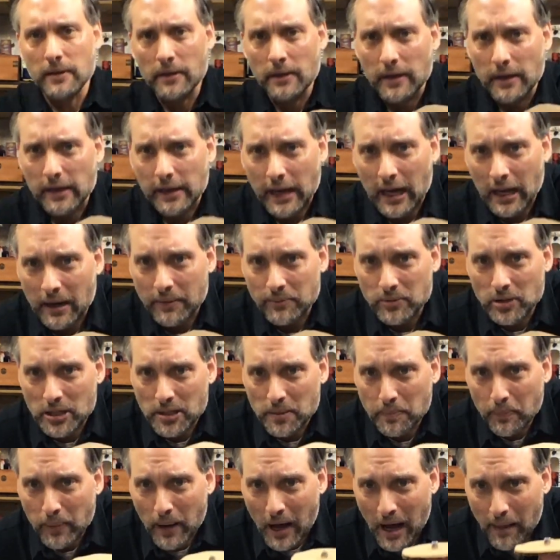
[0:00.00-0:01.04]
Again, I'm just
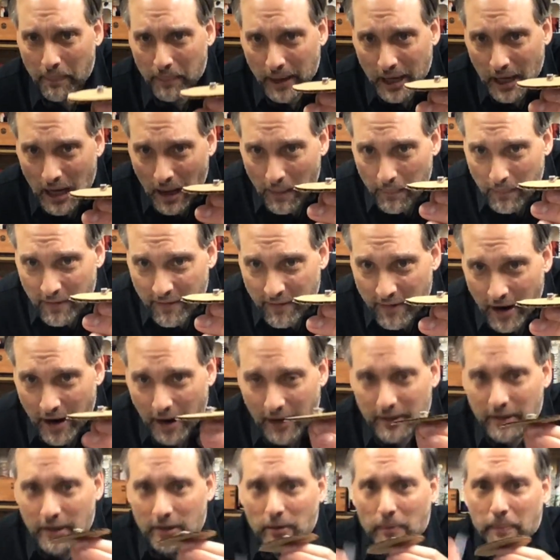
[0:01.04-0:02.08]
popping up a very
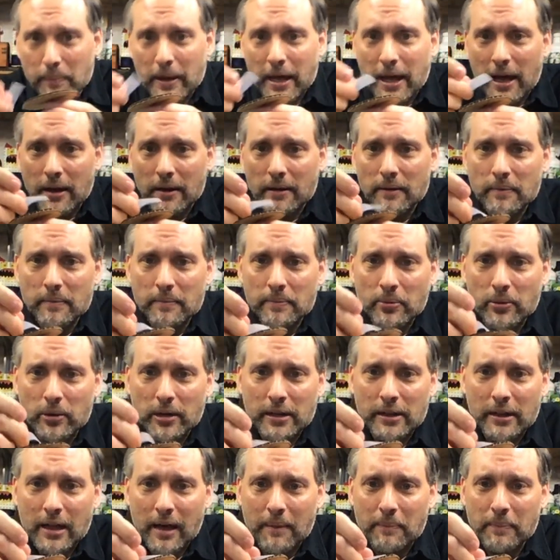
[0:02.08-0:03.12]
little bit, putting
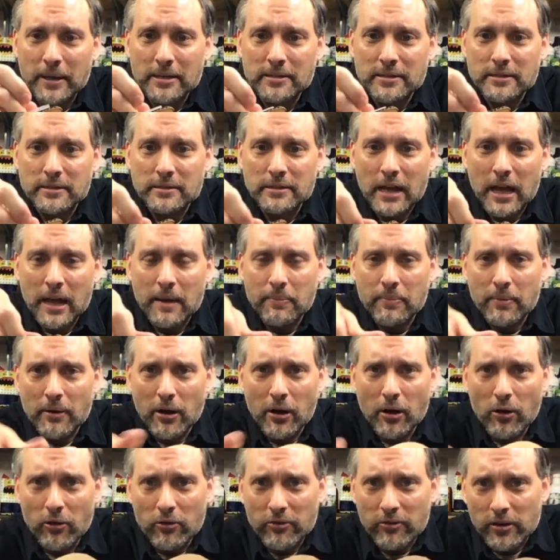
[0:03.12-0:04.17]
that piece of tape
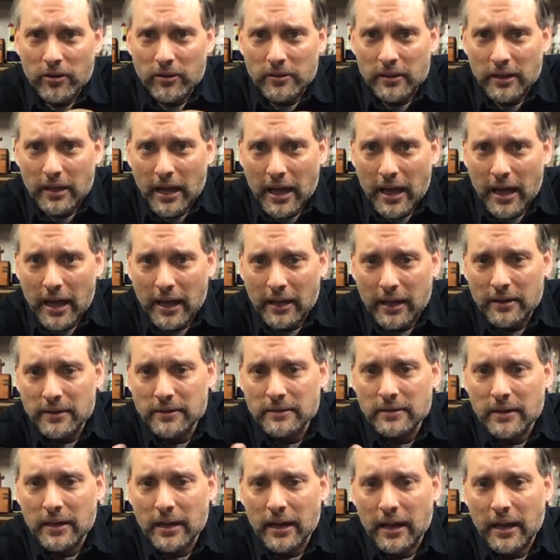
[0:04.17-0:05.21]
over the end
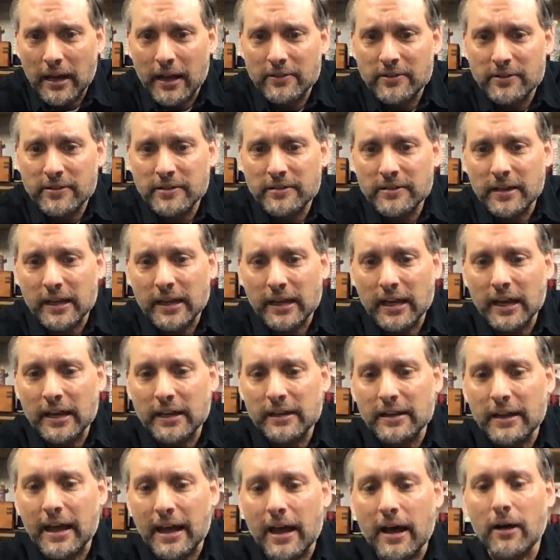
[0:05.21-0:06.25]
and sticking
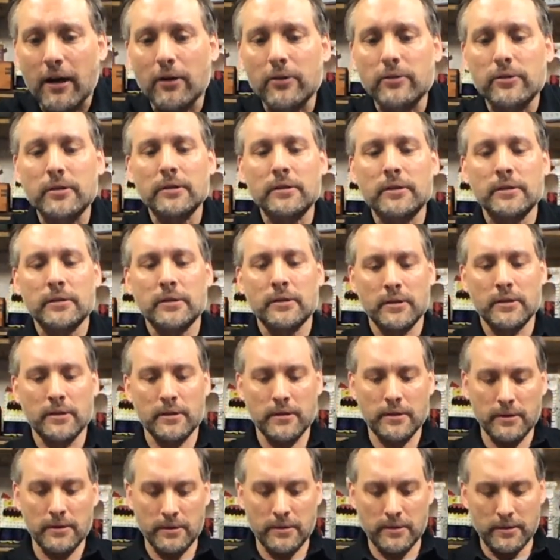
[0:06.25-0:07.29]
down
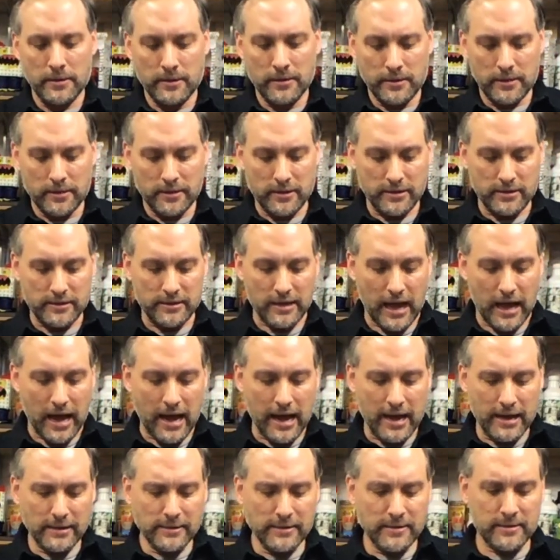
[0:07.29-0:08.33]
the
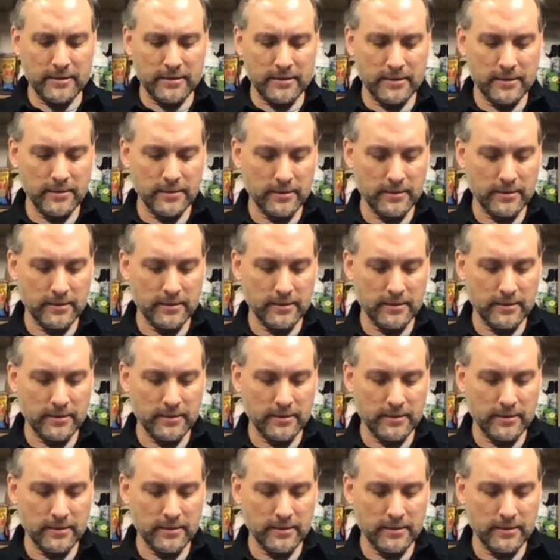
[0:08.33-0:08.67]
sides